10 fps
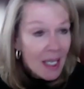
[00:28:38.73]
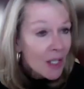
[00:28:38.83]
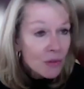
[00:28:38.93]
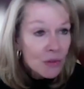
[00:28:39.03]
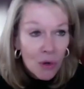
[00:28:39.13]

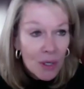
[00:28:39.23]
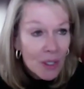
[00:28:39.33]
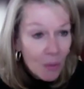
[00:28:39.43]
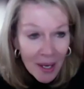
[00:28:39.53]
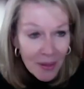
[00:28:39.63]
Yeah. Or
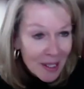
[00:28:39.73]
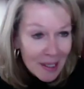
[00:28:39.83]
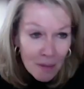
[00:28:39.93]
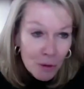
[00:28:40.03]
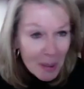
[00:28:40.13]
do I think
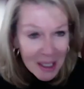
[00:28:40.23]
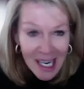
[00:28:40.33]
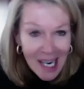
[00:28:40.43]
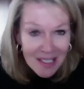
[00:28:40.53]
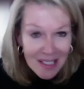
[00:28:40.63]
everybody
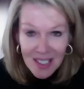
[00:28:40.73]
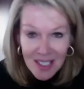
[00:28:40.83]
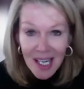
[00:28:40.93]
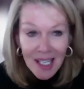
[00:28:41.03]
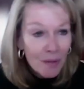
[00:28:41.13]
has to
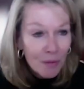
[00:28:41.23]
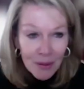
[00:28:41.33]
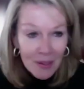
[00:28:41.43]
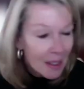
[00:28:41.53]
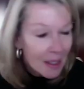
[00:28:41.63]
take
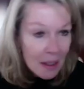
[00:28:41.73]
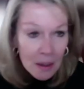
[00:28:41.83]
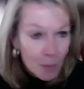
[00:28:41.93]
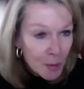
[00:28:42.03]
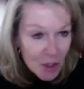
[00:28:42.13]
everything in
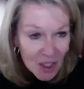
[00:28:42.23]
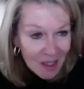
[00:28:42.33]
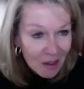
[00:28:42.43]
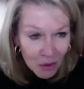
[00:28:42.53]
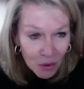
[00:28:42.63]
a
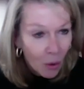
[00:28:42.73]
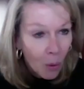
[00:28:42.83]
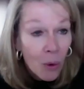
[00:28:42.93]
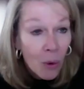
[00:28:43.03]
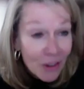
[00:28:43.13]
particular
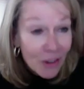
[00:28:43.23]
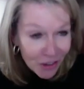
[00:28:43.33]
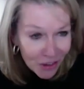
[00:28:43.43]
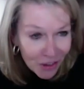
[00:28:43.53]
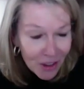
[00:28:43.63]

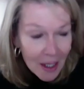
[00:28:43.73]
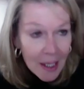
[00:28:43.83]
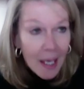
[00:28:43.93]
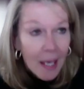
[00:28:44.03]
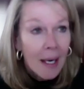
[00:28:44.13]
order?
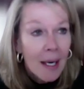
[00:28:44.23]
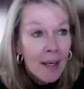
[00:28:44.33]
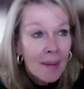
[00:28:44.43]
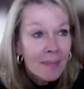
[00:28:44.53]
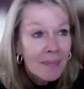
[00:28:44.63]

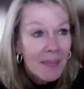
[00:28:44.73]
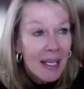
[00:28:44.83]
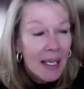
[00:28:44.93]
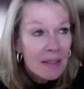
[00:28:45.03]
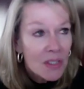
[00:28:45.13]
Um,
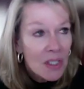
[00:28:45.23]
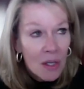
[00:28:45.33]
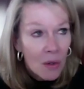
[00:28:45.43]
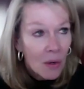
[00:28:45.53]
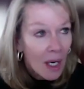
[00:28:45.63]
and
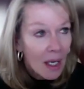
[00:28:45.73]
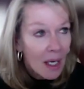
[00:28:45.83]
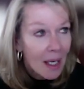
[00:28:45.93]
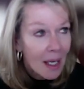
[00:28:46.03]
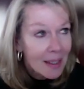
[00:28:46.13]
so
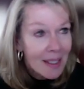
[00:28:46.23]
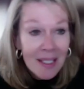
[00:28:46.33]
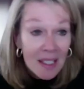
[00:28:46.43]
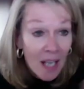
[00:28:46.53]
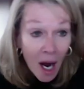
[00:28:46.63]
I think
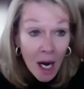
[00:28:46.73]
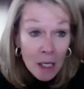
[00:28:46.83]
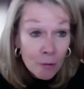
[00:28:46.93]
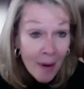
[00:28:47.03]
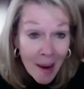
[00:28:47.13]
an
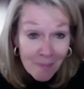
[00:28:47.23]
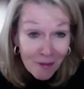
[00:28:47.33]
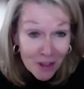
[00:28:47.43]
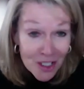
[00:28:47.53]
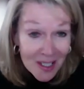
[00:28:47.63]
on ramp
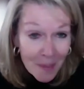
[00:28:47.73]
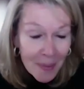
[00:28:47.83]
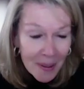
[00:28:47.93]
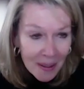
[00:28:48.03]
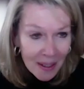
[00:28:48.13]
for
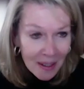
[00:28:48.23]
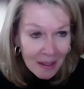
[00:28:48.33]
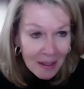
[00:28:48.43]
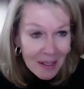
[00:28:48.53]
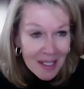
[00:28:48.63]
somebody
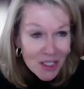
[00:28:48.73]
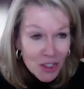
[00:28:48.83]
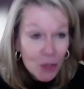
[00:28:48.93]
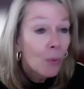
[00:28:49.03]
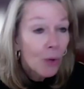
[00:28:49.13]

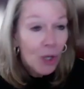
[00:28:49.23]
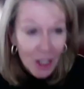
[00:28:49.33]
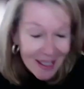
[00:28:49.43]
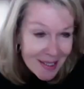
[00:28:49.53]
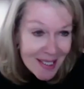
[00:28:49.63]
to
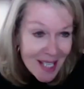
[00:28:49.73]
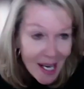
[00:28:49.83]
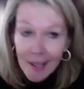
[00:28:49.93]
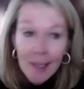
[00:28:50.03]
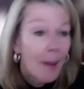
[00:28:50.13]
work in
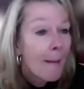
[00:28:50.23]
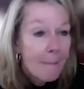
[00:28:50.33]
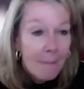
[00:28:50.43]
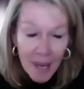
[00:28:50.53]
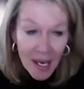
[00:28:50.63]
tech,
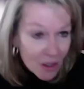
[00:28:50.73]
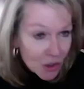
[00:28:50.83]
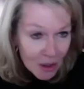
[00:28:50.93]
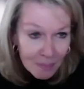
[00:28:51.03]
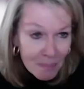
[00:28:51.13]
make
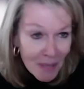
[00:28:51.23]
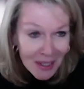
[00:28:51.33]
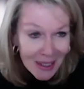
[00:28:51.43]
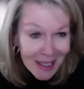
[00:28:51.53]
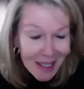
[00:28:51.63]
good
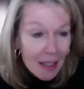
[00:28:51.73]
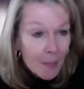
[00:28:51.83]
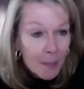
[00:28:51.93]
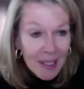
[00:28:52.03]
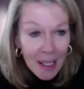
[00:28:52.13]
money,
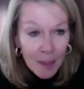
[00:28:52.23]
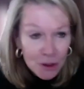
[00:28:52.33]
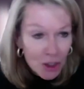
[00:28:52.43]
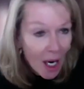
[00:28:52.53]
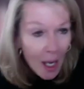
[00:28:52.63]
be able
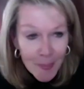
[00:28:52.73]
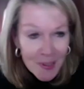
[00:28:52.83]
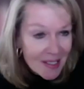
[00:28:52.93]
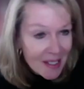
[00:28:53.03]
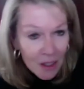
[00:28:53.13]
yeah, to
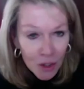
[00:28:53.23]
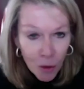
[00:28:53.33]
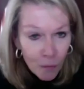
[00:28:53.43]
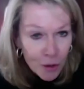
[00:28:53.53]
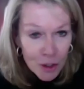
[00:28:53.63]
upskill
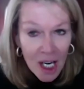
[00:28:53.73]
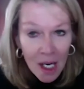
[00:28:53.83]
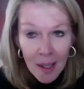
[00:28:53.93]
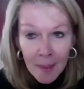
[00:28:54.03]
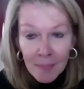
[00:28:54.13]
over
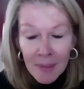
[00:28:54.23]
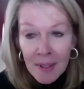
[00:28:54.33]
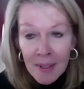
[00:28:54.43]
time,